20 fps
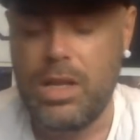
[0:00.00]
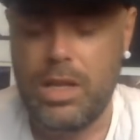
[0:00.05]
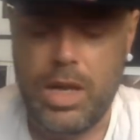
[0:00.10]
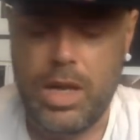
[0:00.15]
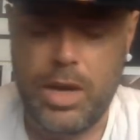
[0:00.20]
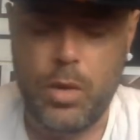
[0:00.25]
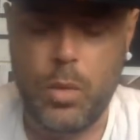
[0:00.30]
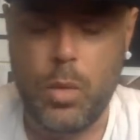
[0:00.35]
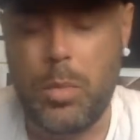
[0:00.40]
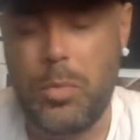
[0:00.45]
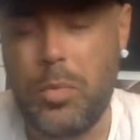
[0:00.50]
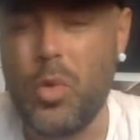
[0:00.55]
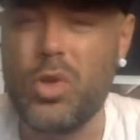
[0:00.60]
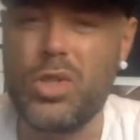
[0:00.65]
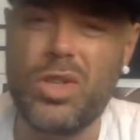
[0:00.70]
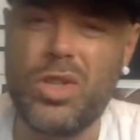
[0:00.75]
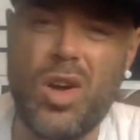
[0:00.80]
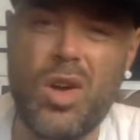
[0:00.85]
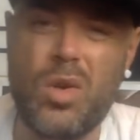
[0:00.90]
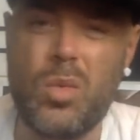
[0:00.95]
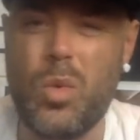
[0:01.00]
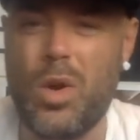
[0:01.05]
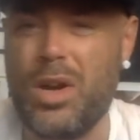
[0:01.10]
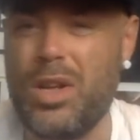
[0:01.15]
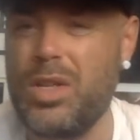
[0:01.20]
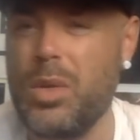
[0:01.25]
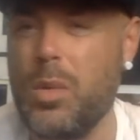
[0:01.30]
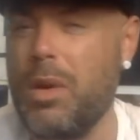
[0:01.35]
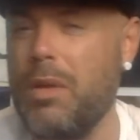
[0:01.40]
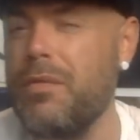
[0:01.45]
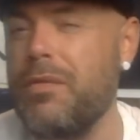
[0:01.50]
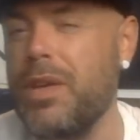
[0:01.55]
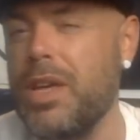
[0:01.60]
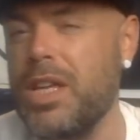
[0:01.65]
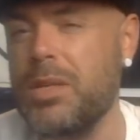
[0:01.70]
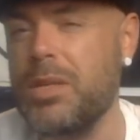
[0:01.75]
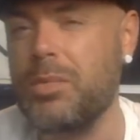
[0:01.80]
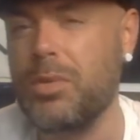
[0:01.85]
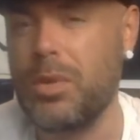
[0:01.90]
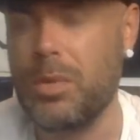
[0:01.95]
I know we'll post the odd one or two on
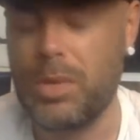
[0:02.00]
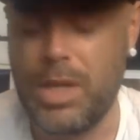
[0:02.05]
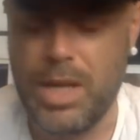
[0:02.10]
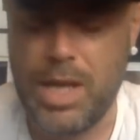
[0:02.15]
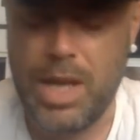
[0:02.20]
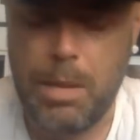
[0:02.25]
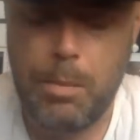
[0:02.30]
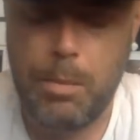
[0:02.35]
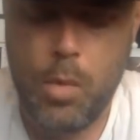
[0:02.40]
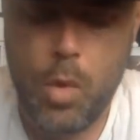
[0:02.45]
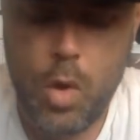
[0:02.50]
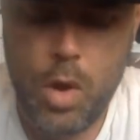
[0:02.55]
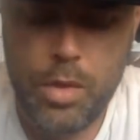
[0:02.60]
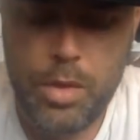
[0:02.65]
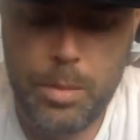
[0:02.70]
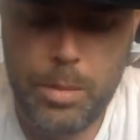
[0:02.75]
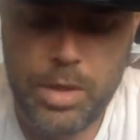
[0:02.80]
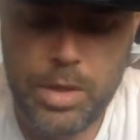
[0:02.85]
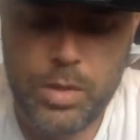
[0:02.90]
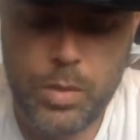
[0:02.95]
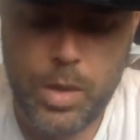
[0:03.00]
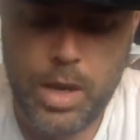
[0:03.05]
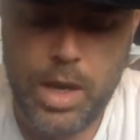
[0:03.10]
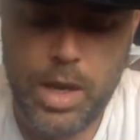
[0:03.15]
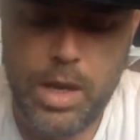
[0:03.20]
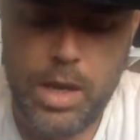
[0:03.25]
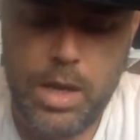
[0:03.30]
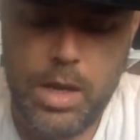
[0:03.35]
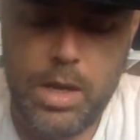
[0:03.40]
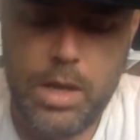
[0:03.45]
Facebook, but you'll get more of them on Twitter.